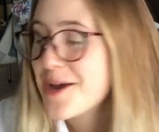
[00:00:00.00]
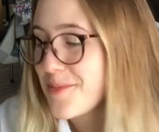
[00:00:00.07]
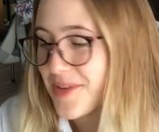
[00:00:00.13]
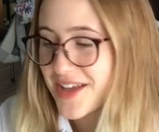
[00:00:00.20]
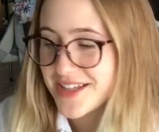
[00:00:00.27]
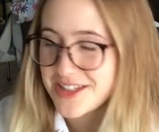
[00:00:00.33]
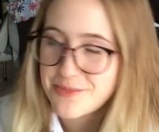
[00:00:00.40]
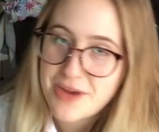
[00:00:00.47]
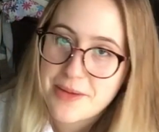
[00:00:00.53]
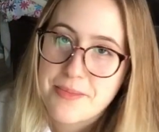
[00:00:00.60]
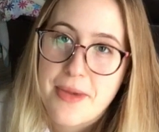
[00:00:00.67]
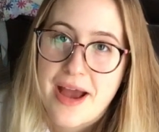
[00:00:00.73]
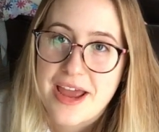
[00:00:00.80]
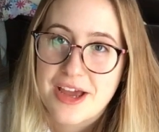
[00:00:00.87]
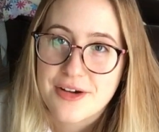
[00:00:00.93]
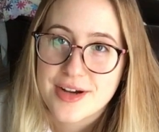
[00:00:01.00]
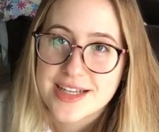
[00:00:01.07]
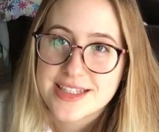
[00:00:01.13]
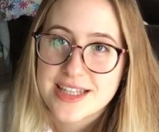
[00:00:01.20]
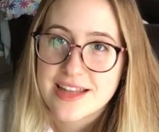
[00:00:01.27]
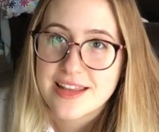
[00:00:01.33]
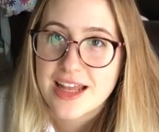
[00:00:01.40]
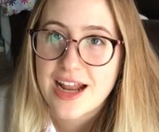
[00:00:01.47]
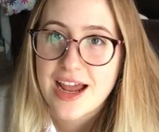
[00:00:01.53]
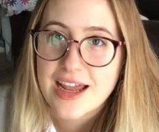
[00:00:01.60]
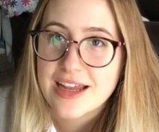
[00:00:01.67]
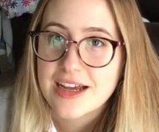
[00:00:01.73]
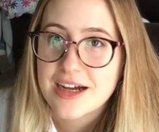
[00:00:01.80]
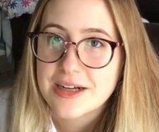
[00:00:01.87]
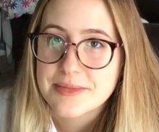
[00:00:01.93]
Because in my bio, I said that I